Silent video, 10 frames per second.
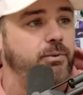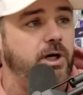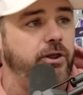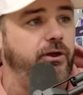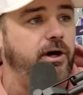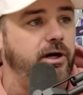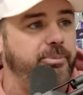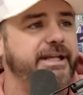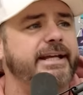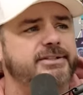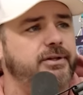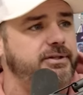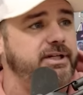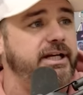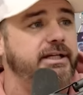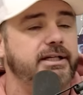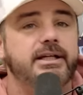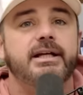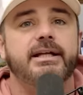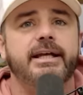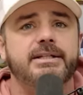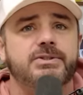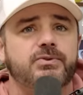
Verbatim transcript: Walthall, but he gets all the credit. Like he gets the